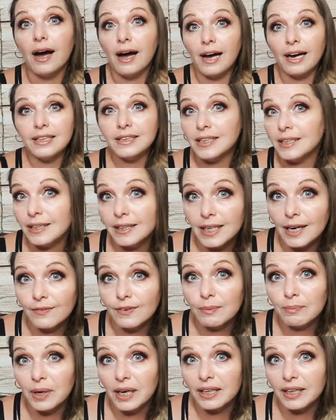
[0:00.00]
I dated
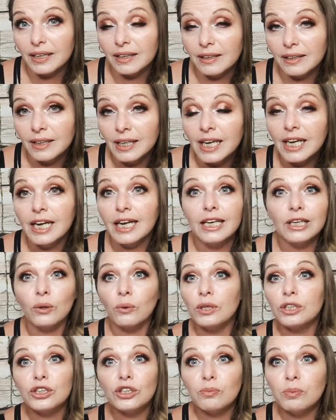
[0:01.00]
everybody. It
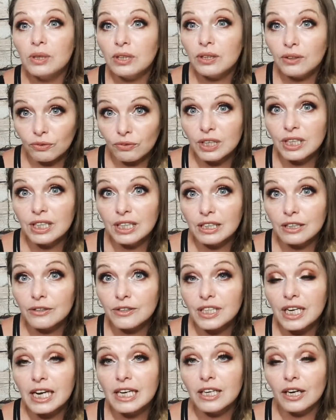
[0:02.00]
only took me three
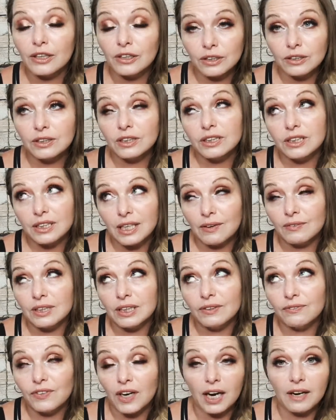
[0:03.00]
years,
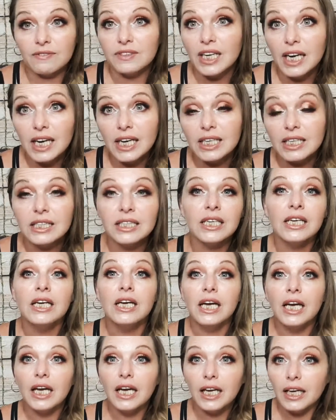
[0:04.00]
875 days,
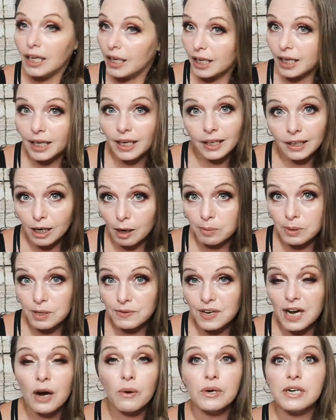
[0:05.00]
and a couple of
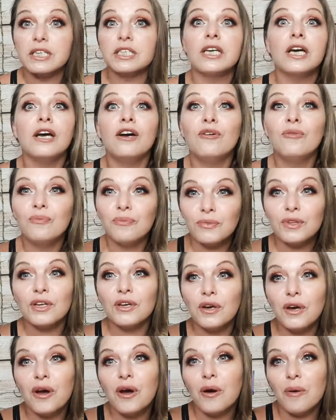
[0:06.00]
hours.
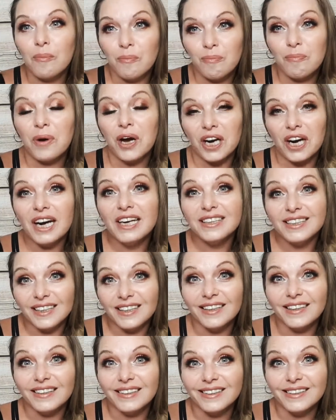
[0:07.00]
But I
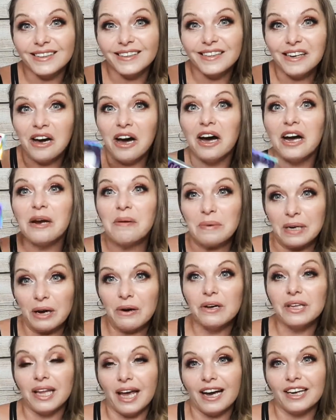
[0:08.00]
did it. I am
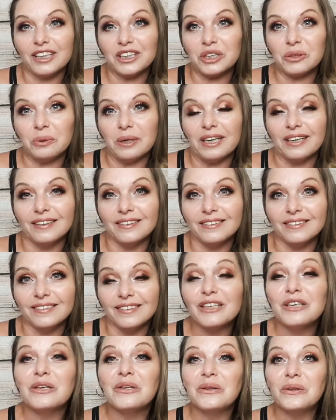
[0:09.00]
now a lash queen.
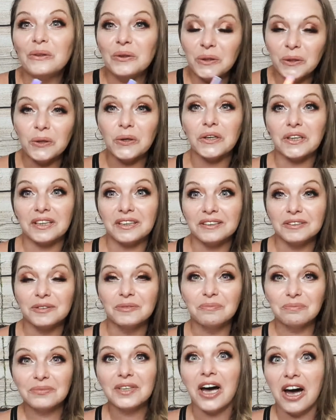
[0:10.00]
Look,
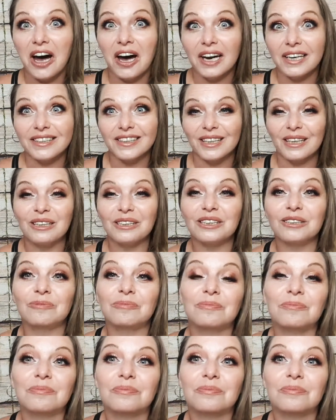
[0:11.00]
I did it.